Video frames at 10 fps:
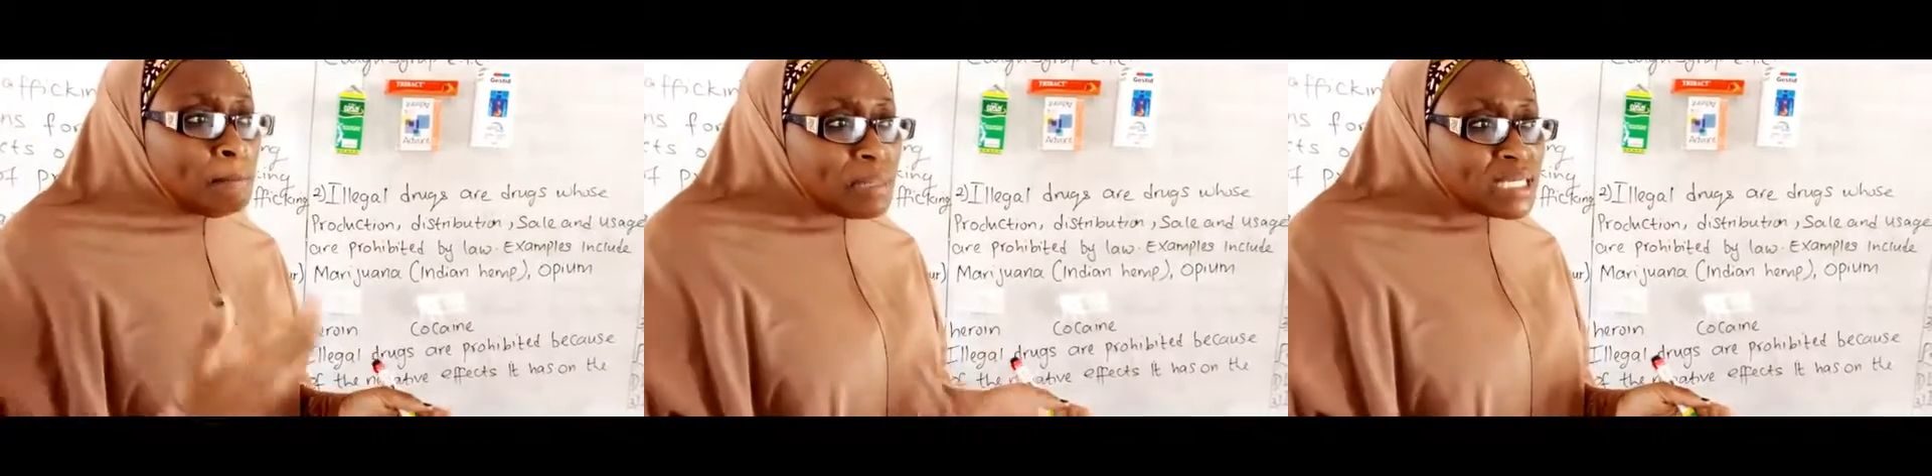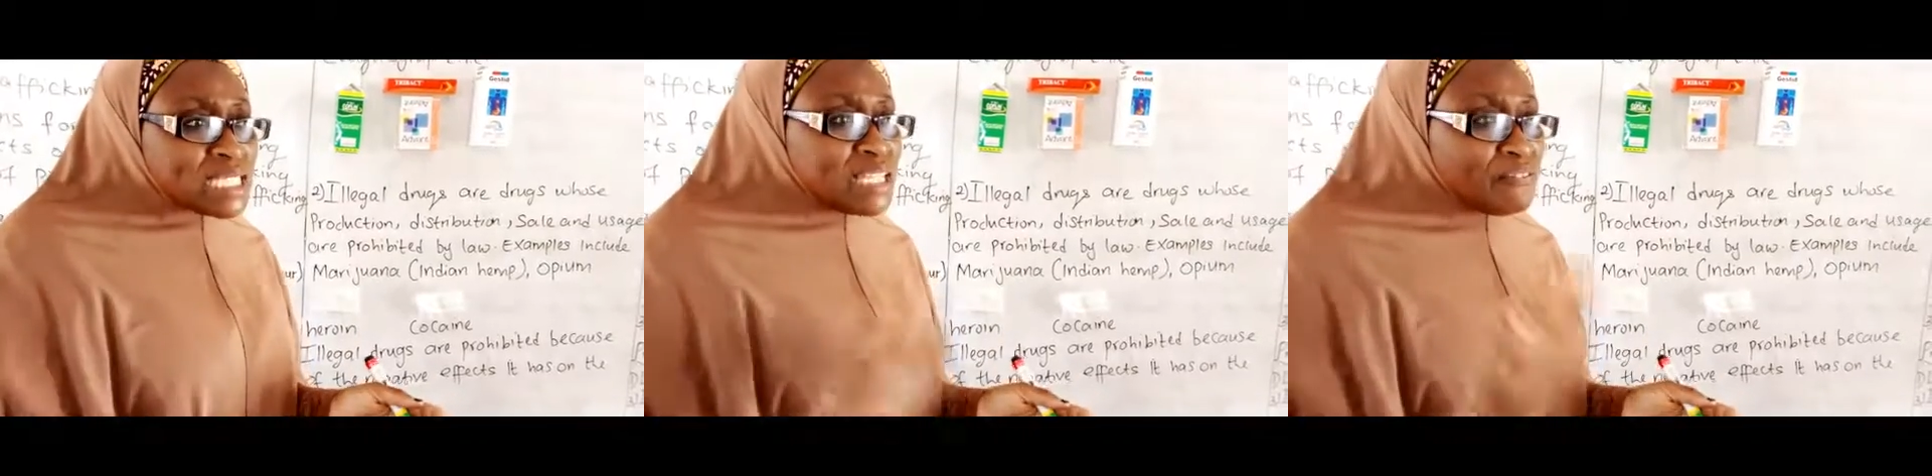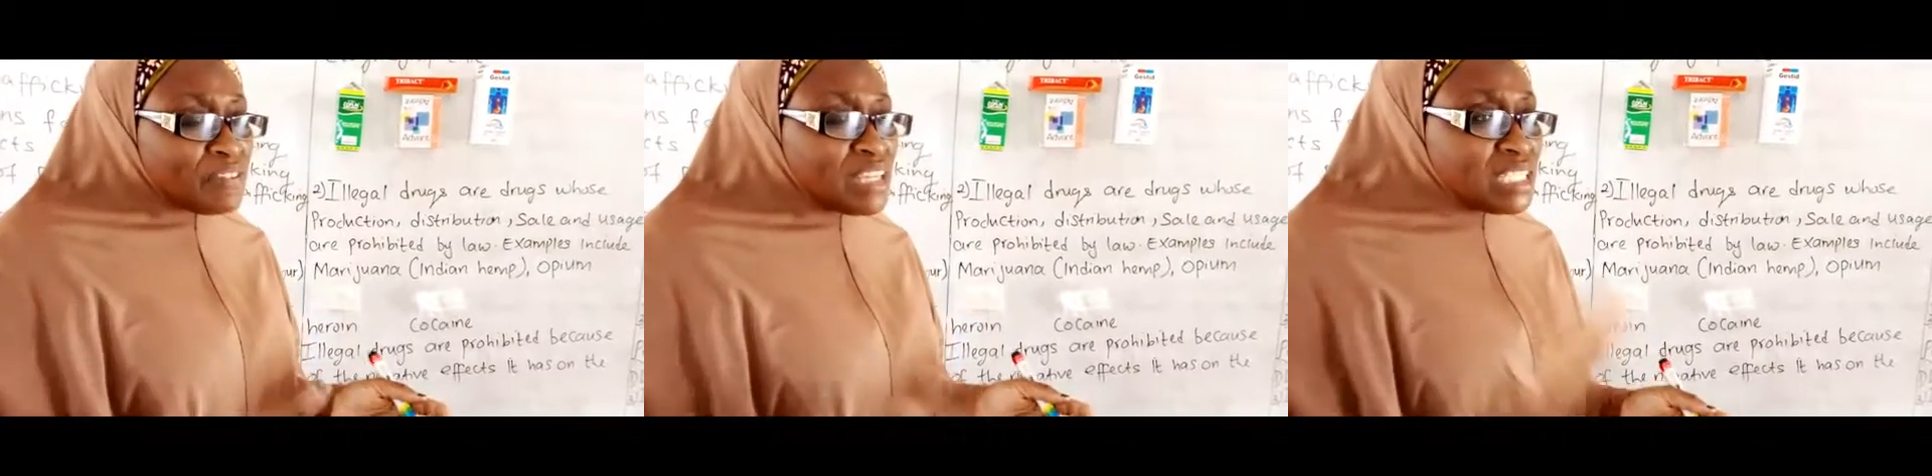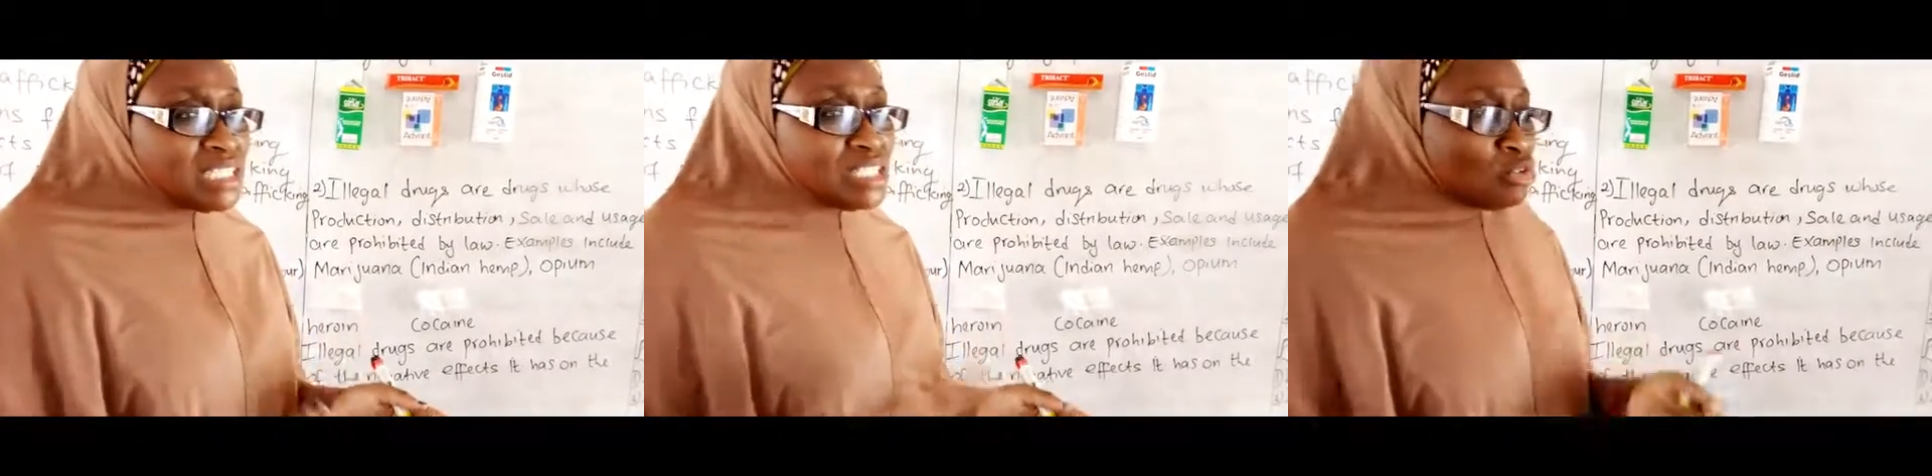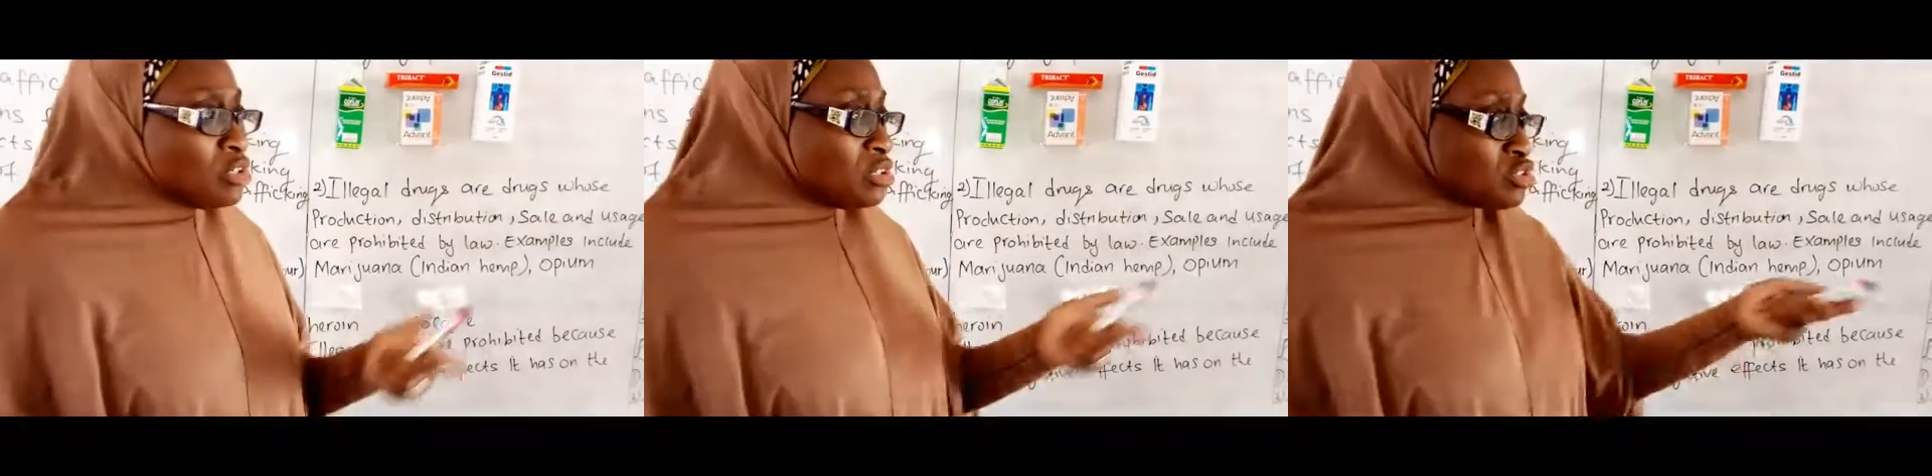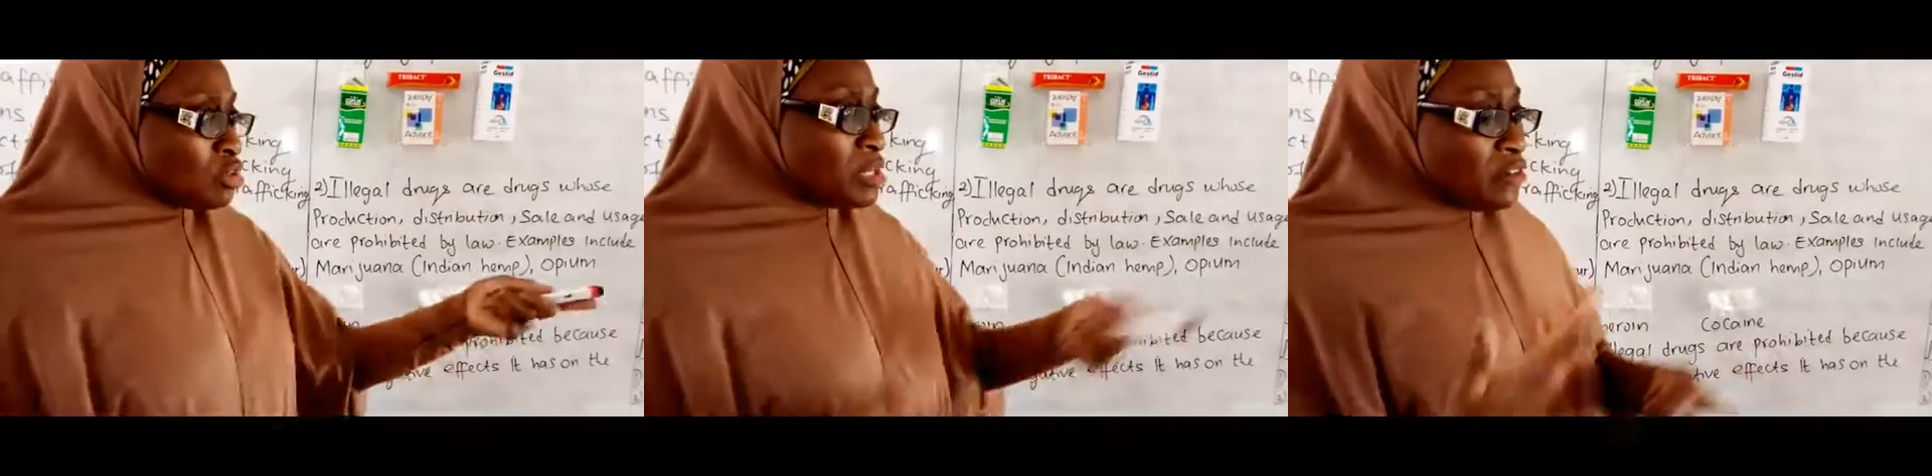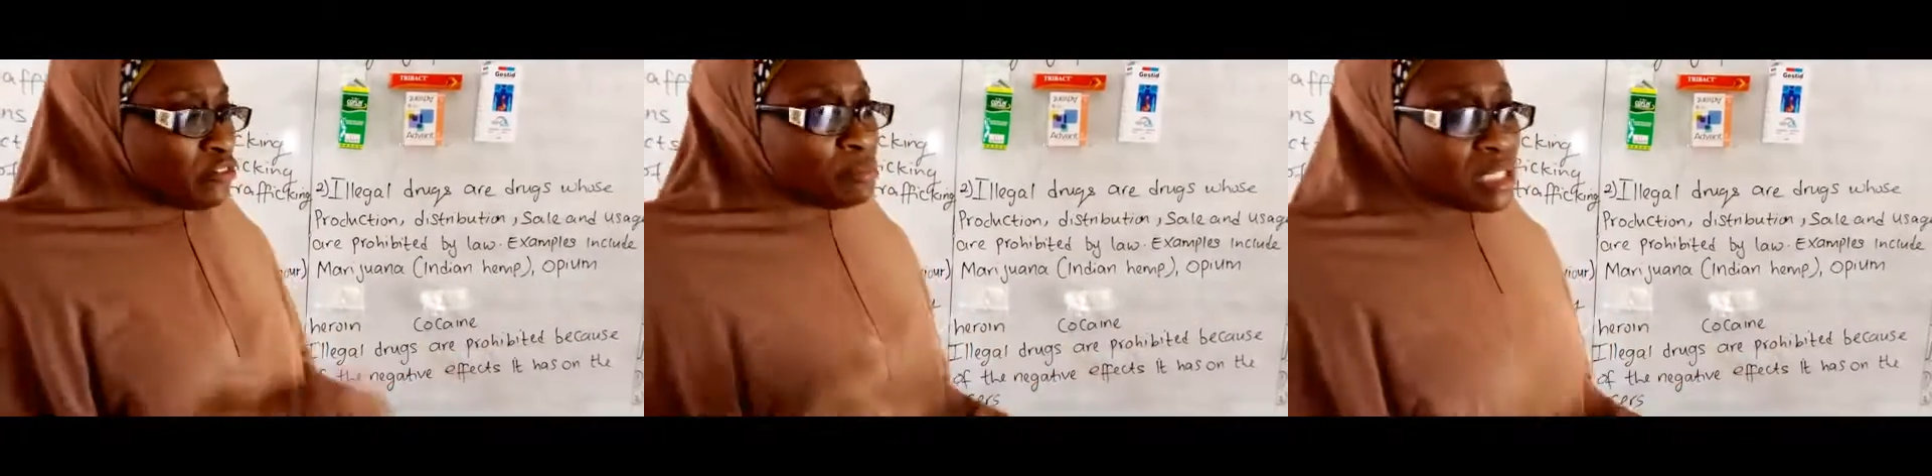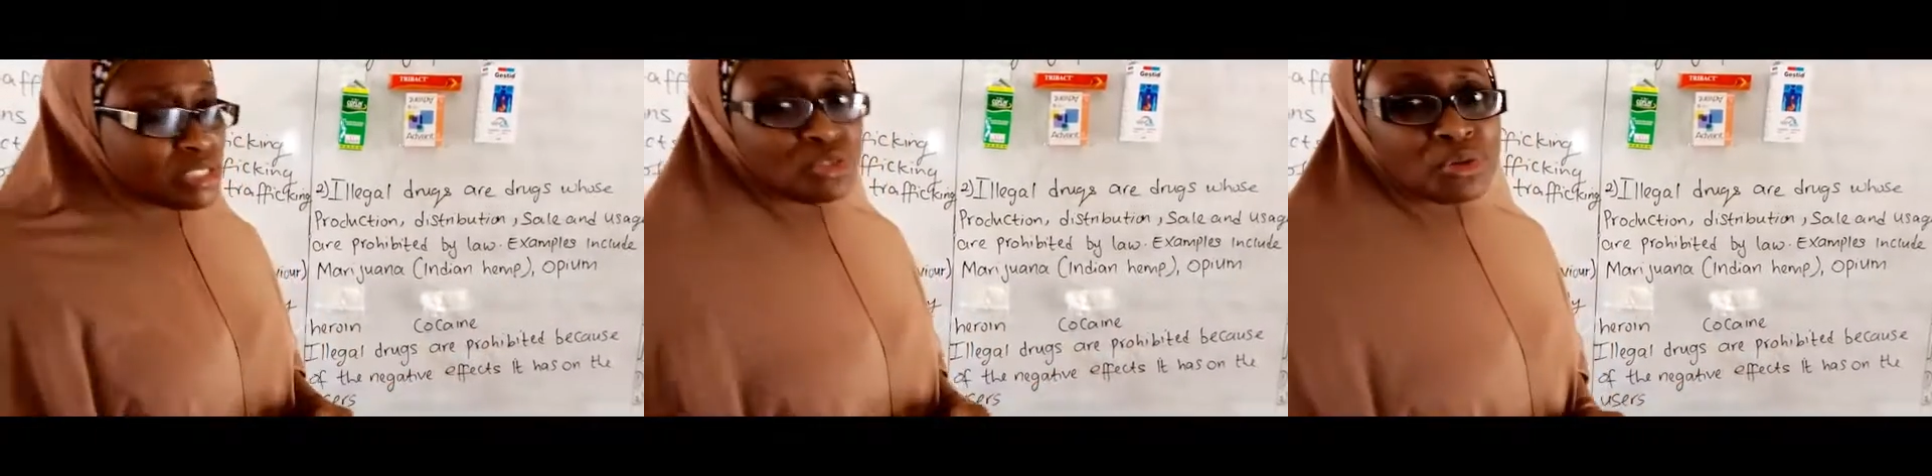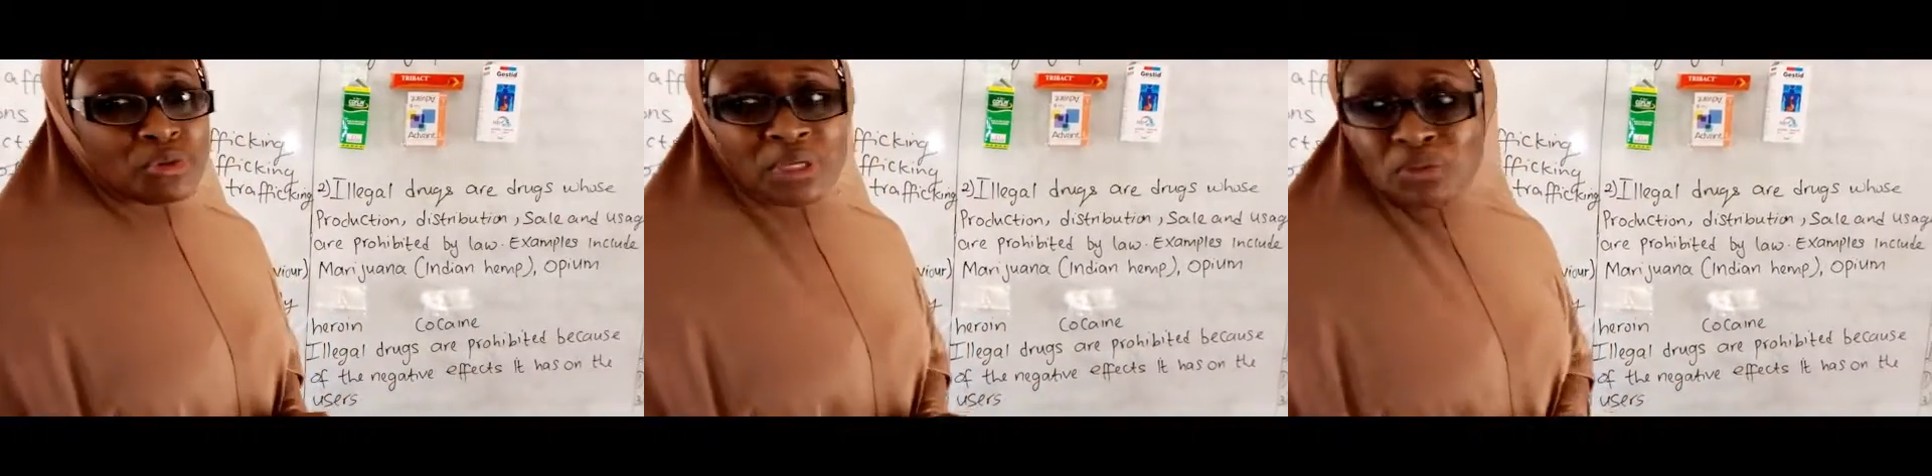perceiving the odors coming out from that sockaway.